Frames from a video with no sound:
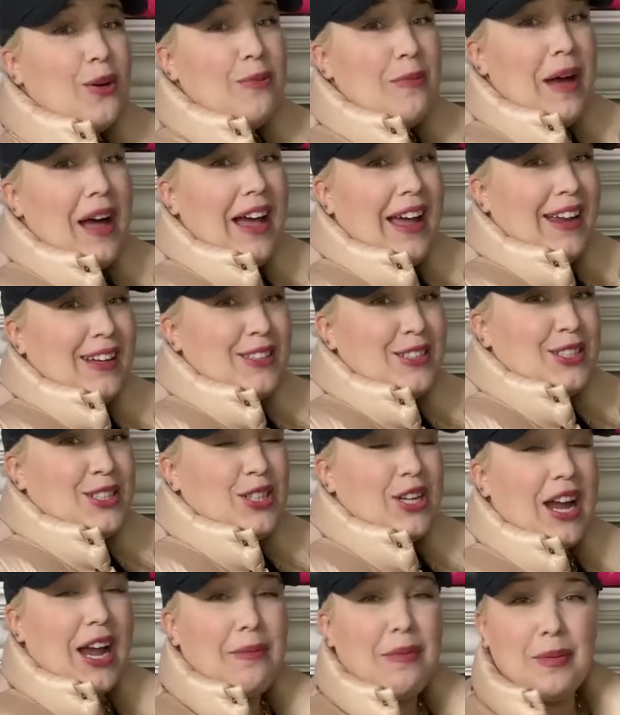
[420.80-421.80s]
much.
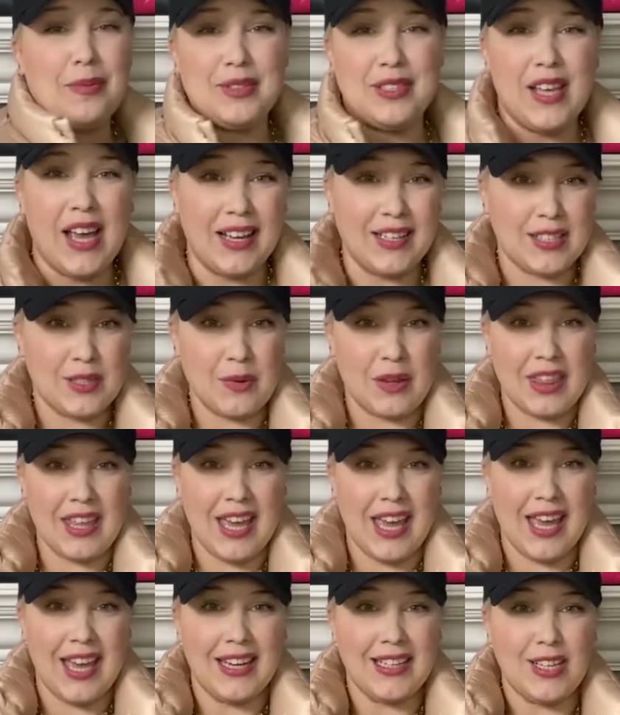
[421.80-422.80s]
I'm obsessed with
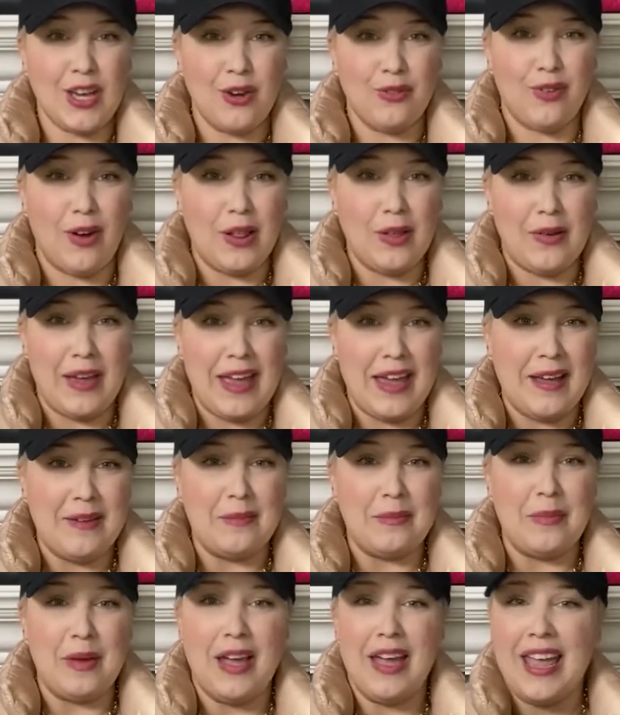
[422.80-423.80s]
it. Go follow
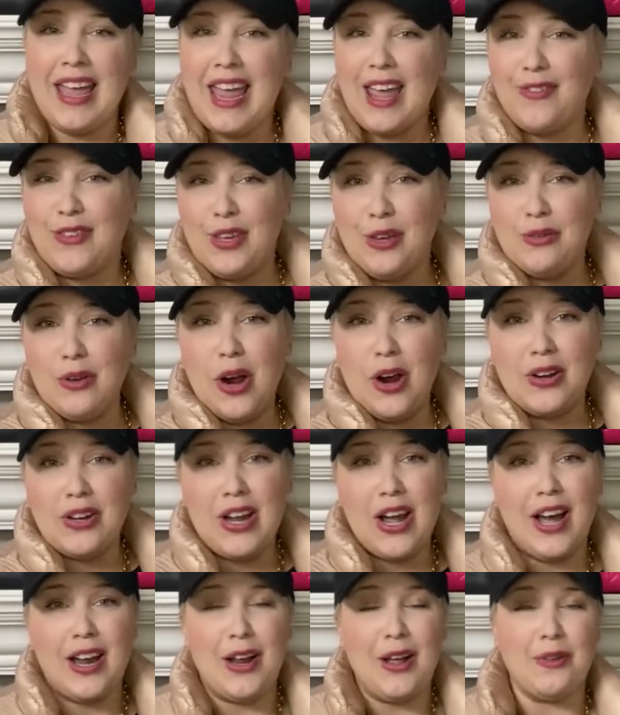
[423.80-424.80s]
him if you are
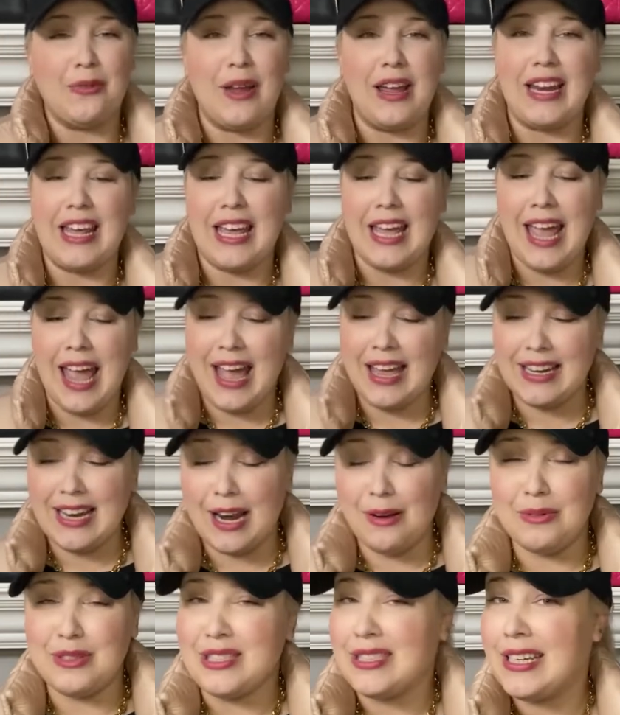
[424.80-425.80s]
not already, and
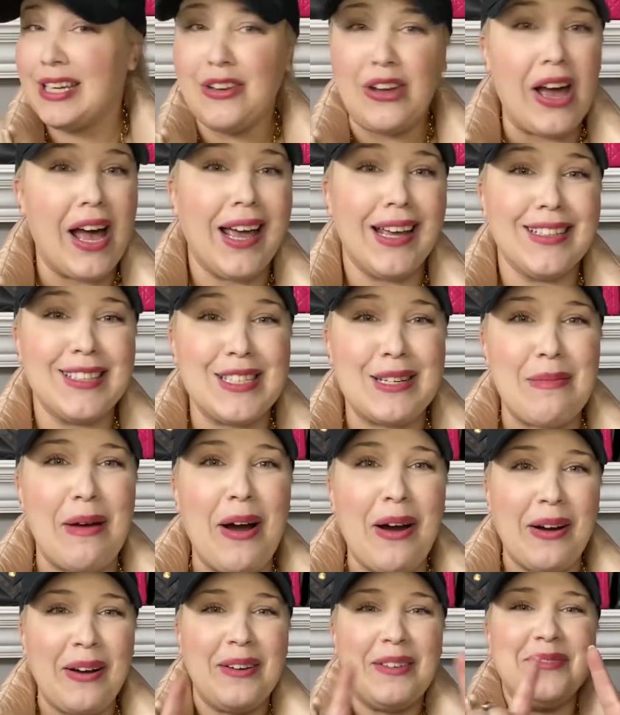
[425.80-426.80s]
I will see you guys
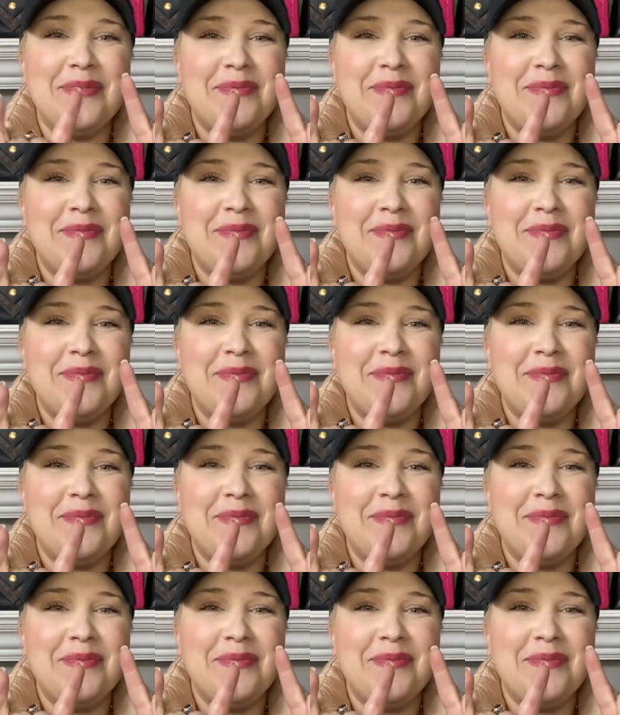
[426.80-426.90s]
tomorrow.